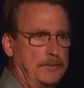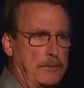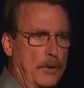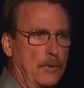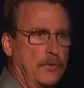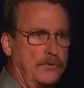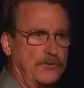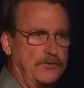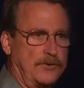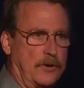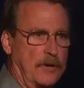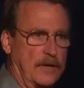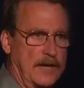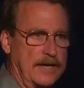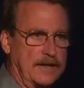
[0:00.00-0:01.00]
pole
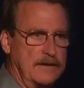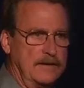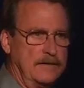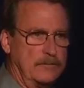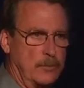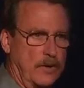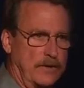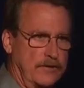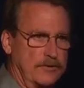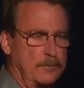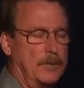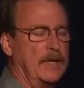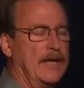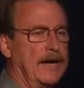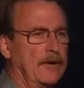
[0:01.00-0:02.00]
star like these, whether it's
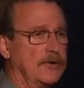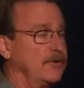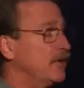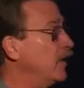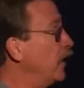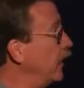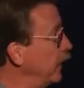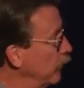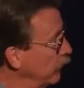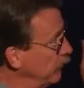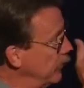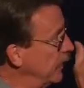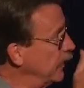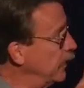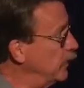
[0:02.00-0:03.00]
Polaris today or
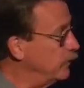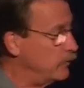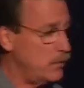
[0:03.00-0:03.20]
Vega